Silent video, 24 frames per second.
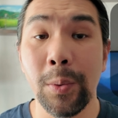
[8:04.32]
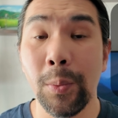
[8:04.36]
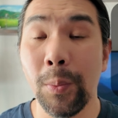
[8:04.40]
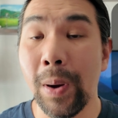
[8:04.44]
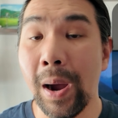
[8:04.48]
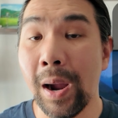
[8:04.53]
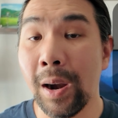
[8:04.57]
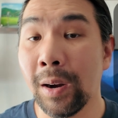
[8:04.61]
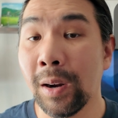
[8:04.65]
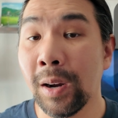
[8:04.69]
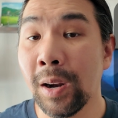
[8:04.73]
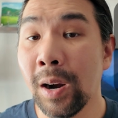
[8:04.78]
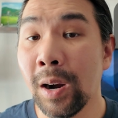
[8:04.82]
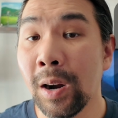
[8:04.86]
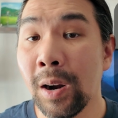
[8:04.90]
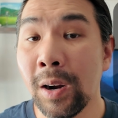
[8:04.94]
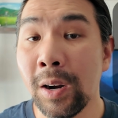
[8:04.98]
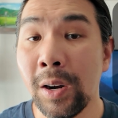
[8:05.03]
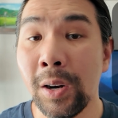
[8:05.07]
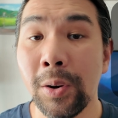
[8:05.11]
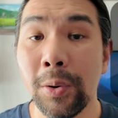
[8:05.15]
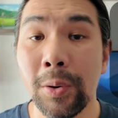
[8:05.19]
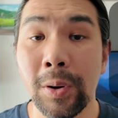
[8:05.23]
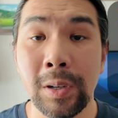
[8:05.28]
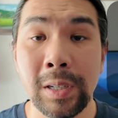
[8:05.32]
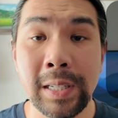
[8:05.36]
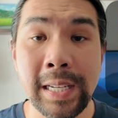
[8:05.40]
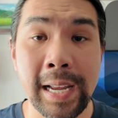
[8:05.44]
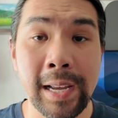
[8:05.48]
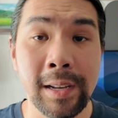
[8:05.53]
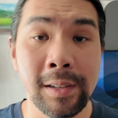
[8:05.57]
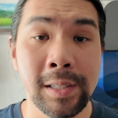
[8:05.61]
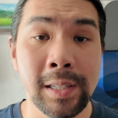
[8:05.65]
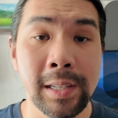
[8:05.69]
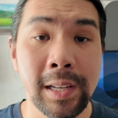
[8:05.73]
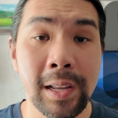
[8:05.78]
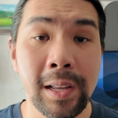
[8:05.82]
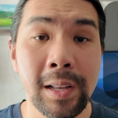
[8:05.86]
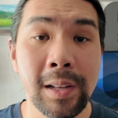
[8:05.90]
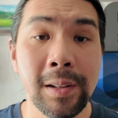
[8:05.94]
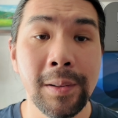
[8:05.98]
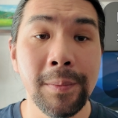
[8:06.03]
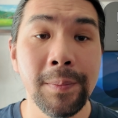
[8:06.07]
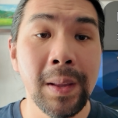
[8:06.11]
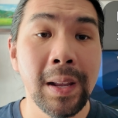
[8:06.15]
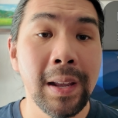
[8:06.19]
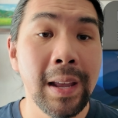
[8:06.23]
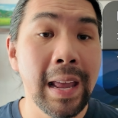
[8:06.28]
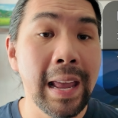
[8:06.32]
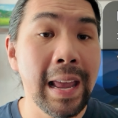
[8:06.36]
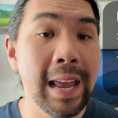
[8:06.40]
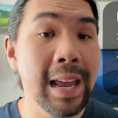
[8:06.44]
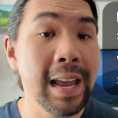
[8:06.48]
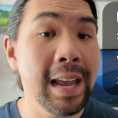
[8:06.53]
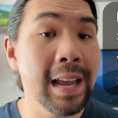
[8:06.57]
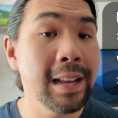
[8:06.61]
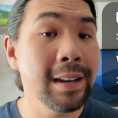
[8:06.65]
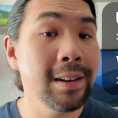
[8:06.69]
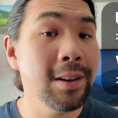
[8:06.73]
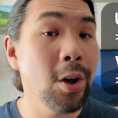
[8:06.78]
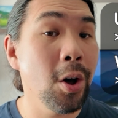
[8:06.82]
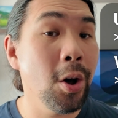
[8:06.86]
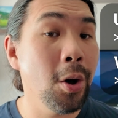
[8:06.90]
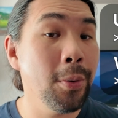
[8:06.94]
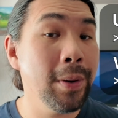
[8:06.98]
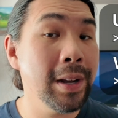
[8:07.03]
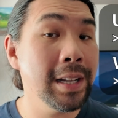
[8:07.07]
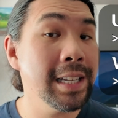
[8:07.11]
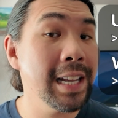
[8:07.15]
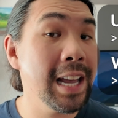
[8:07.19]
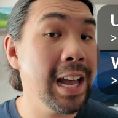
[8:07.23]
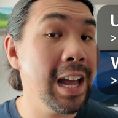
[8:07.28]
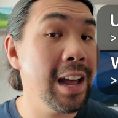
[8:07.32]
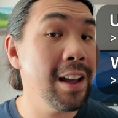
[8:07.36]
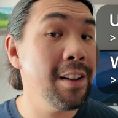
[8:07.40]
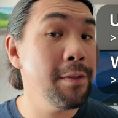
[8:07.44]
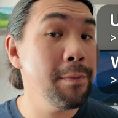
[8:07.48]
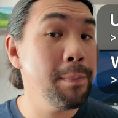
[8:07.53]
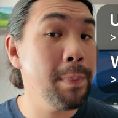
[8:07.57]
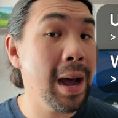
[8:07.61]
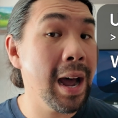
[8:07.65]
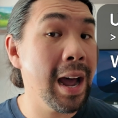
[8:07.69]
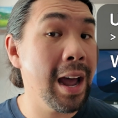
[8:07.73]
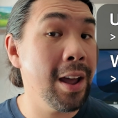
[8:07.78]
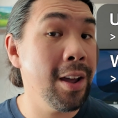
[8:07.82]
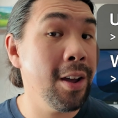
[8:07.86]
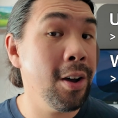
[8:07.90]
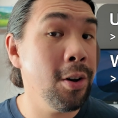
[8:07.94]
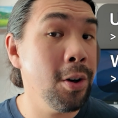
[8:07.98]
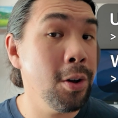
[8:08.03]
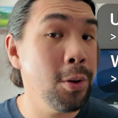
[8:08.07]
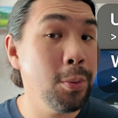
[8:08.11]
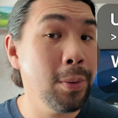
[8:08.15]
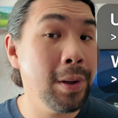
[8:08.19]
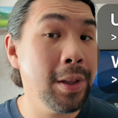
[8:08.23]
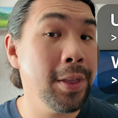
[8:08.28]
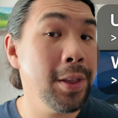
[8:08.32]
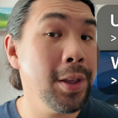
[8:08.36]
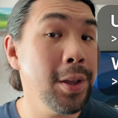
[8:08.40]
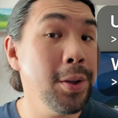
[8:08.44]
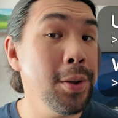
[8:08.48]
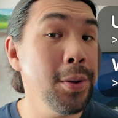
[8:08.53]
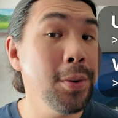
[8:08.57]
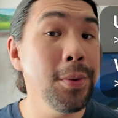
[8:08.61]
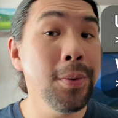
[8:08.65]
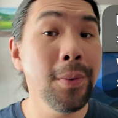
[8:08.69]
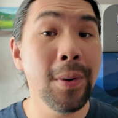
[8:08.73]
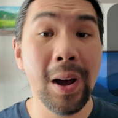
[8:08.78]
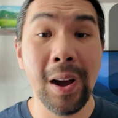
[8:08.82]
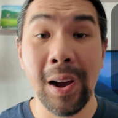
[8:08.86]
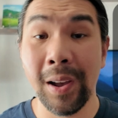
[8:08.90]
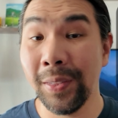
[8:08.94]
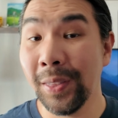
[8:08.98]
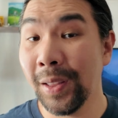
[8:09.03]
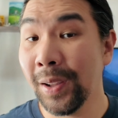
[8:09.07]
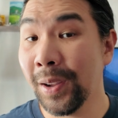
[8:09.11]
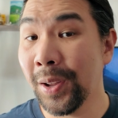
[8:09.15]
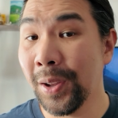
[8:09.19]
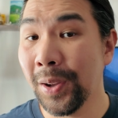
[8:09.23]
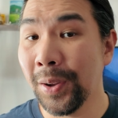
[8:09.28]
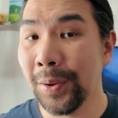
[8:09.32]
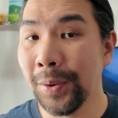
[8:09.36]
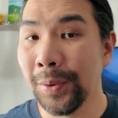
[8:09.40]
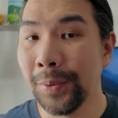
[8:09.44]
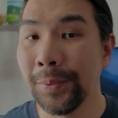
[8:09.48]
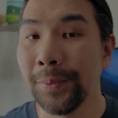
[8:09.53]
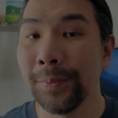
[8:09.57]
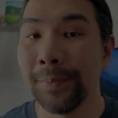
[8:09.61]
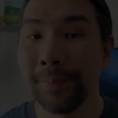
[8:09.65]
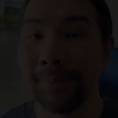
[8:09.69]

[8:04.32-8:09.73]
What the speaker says: WireGuard or Tailscale and always have Pi-hole with you on the go.